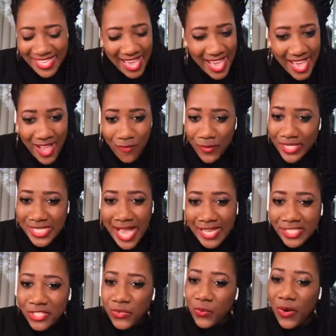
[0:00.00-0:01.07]
Yeah, we're
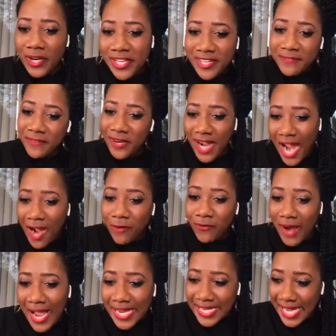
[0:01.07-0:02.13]
not just working for
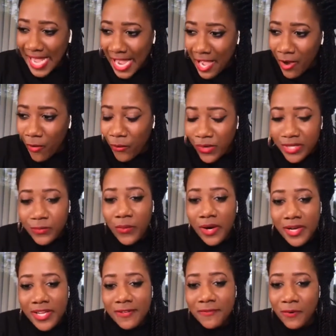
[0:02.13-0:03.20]
our right now. We're
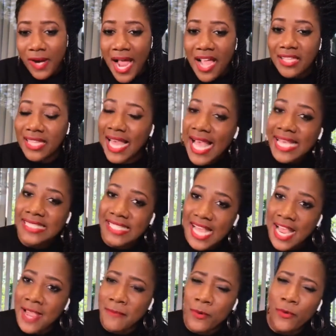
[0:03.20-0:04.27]
working for our last
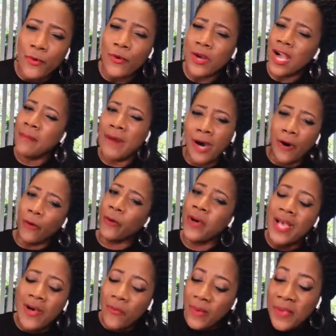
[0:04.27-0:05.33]
name. Oh, come on.